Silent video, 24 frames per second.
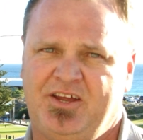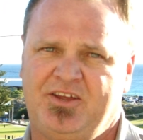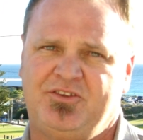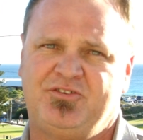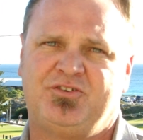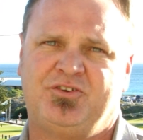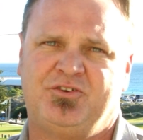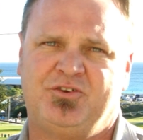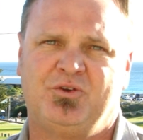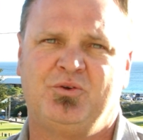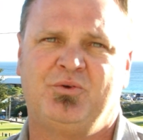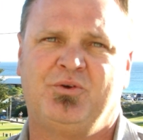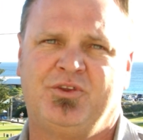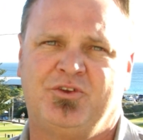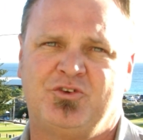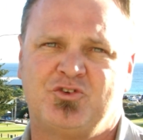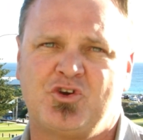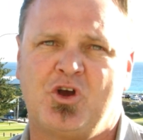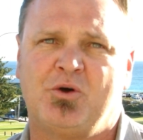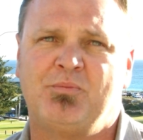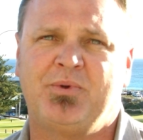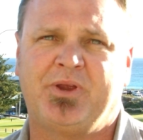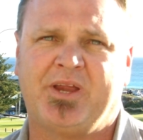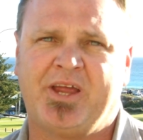it has to do with
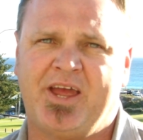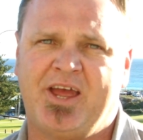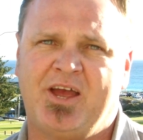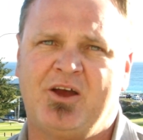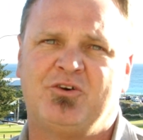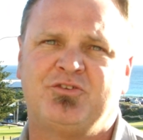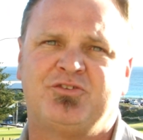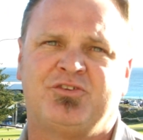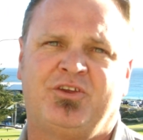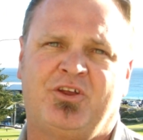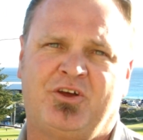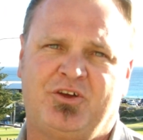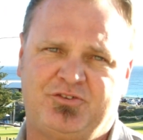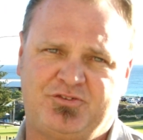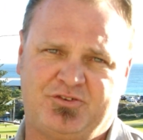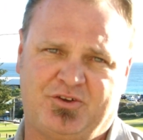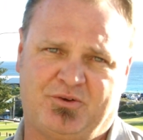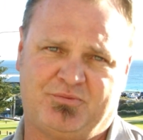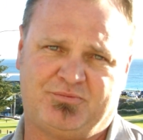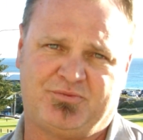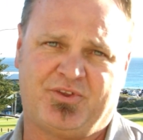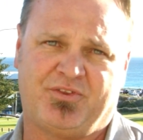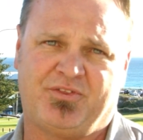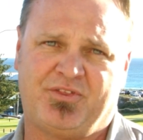shopping hours and those
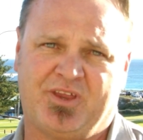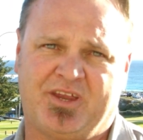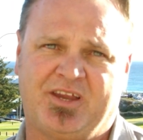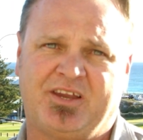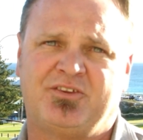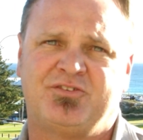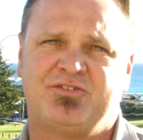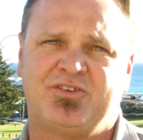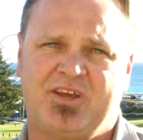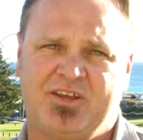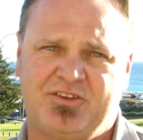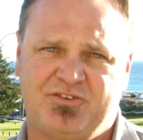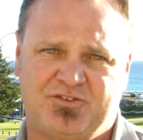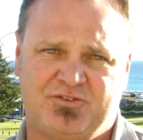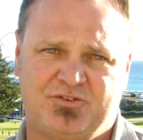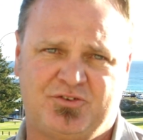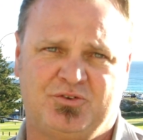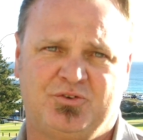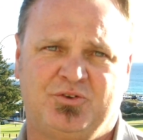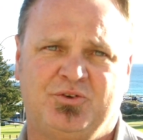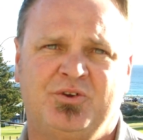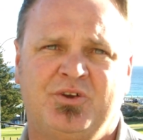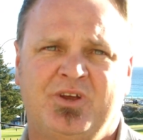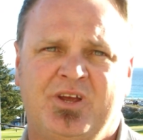types of things as
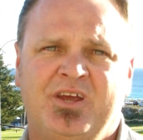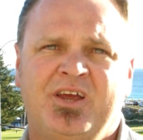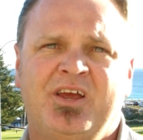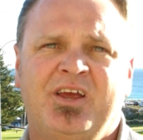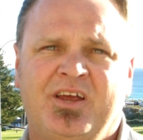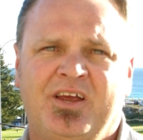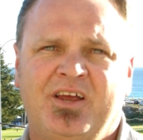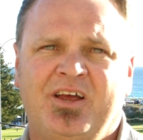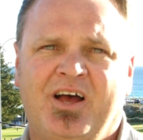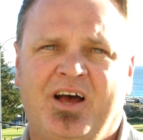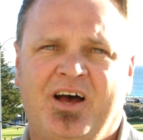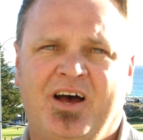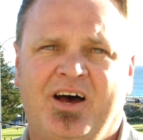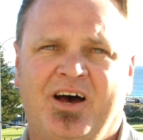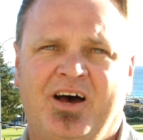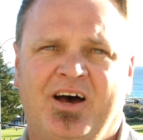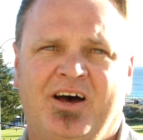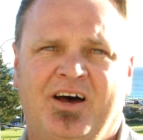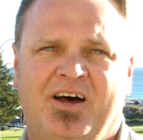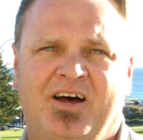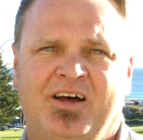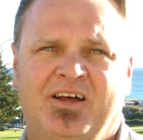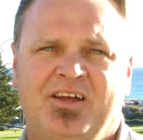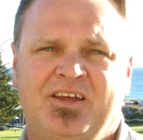to
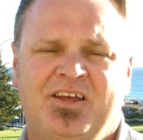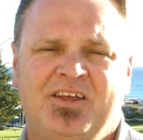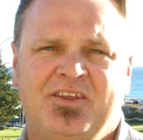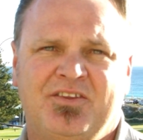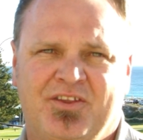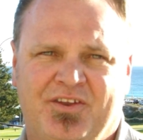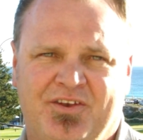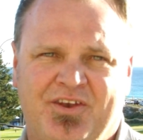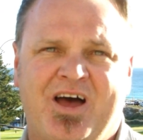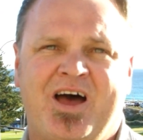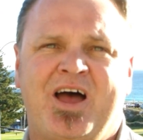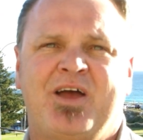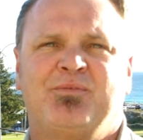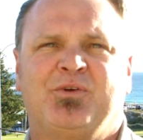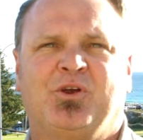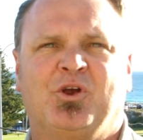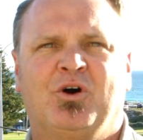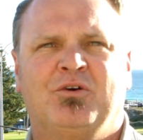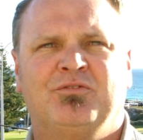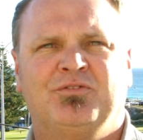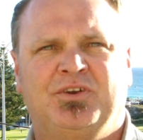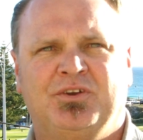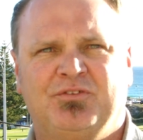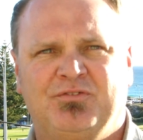the naming
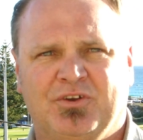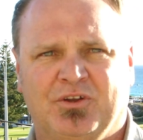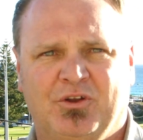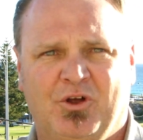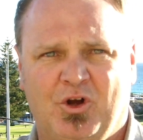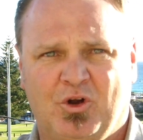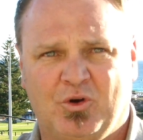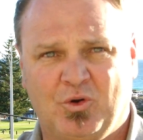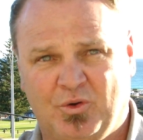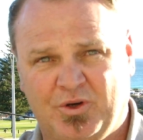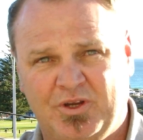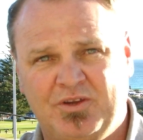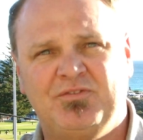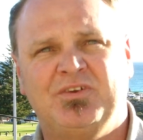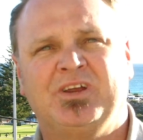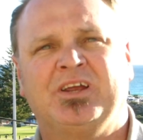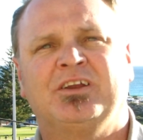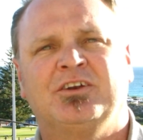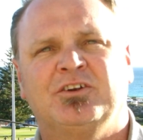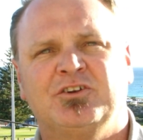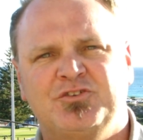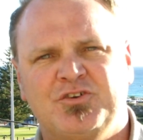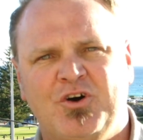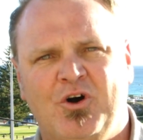of it, if you like, or giving
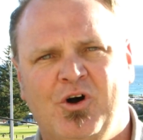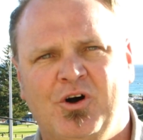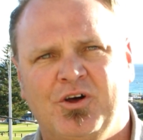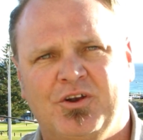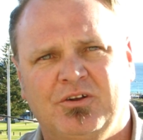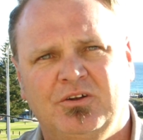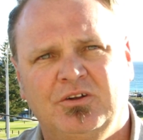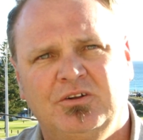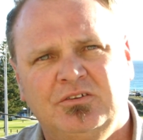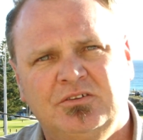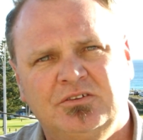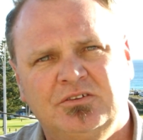it a title.